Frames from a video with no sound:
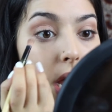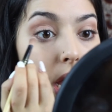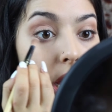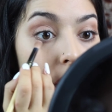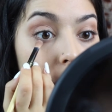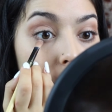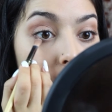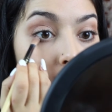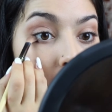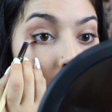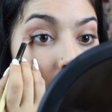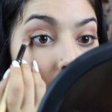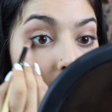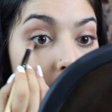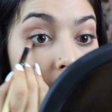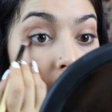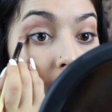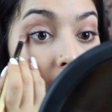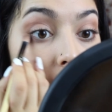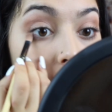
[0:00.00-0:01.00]
I
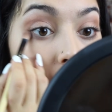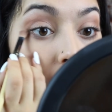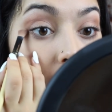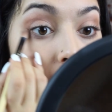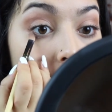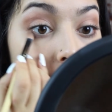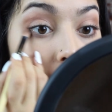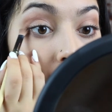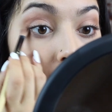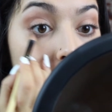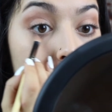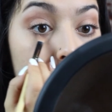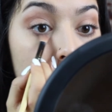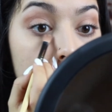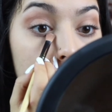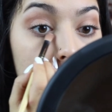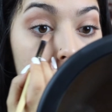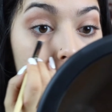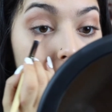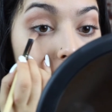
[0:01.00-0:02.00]
think that I look
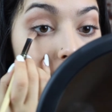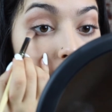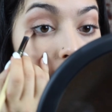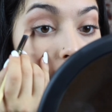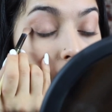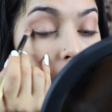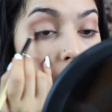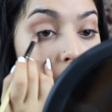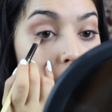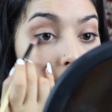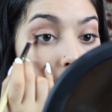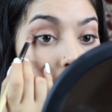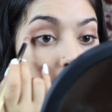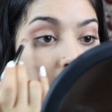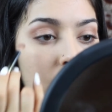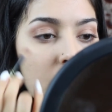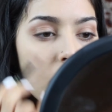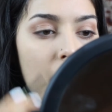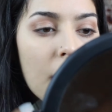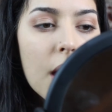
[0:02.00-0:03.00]
like a little raccoon,
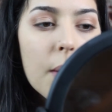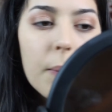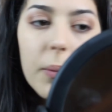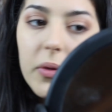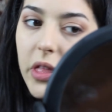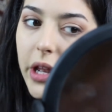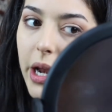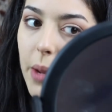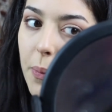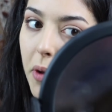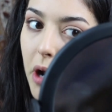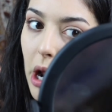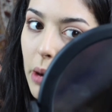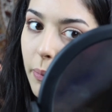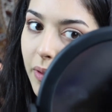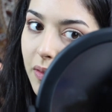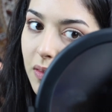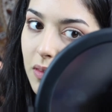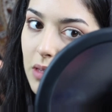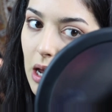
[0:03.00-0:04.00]
but then I put
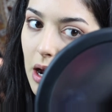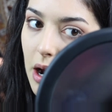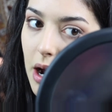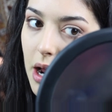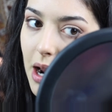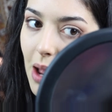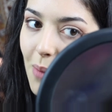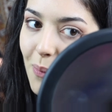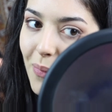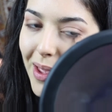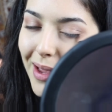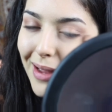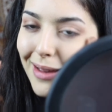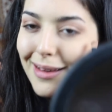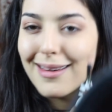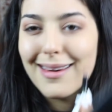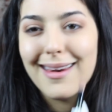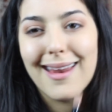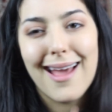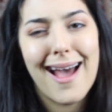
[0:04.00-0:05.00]
on mascara and I'm like,
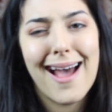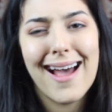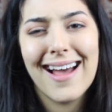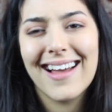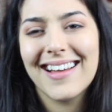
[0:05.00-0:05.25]
nah.